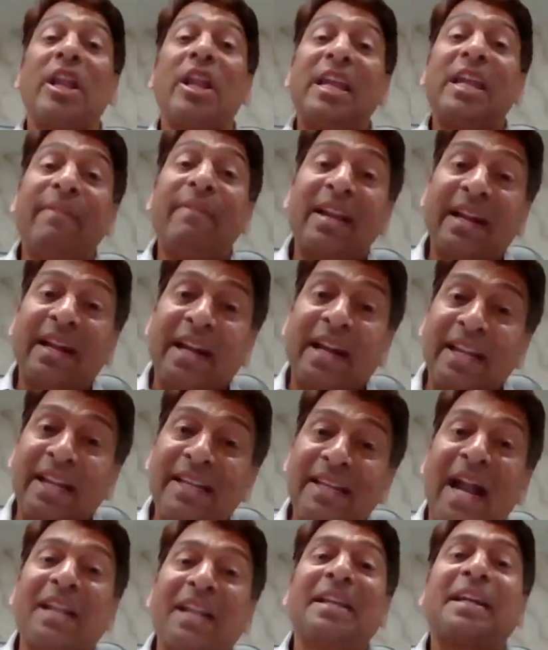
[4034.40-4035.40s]
Or even
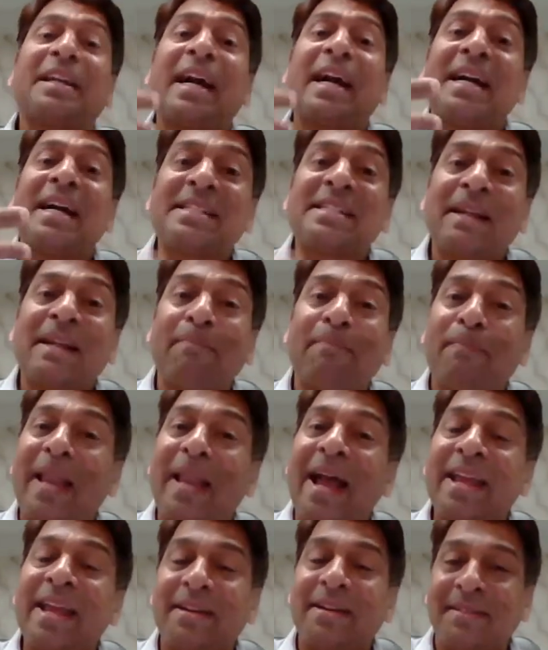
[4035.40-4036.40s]
Karnataka
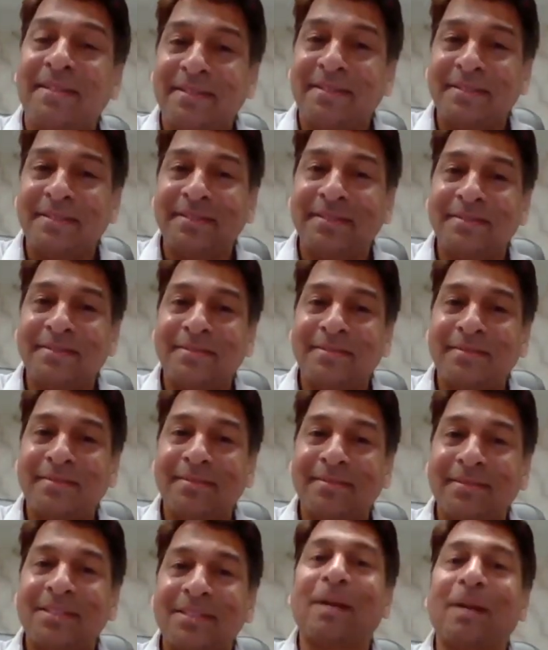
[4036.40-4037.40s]
supplier
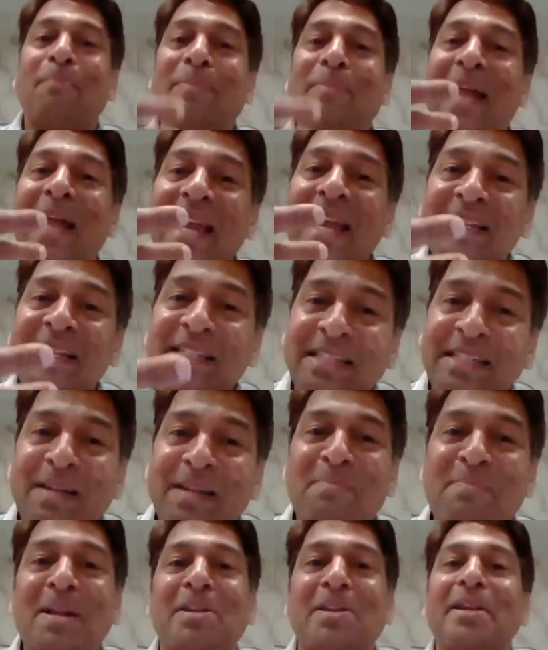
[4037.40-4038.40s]
supplying
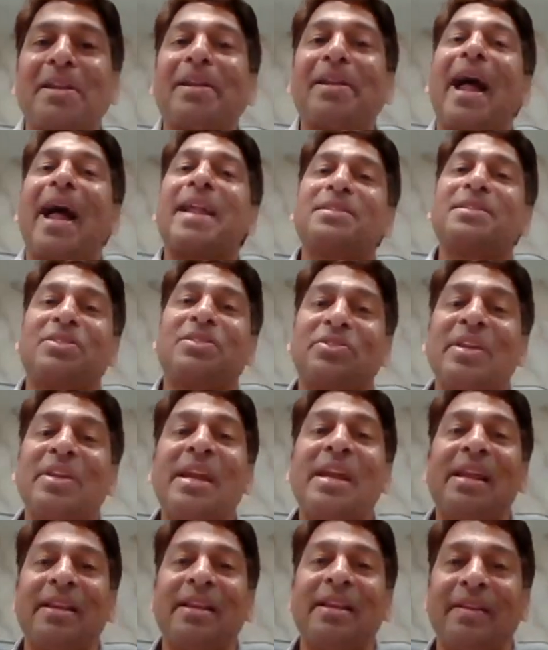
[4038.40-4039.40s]
cement and iron
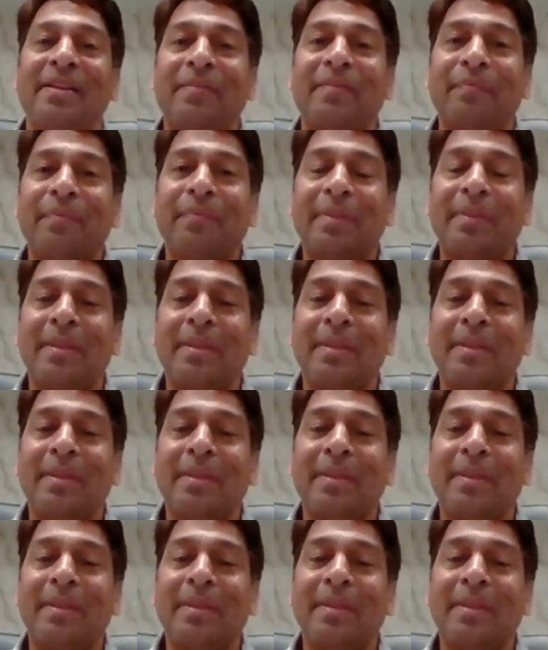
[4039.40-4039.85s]
steel,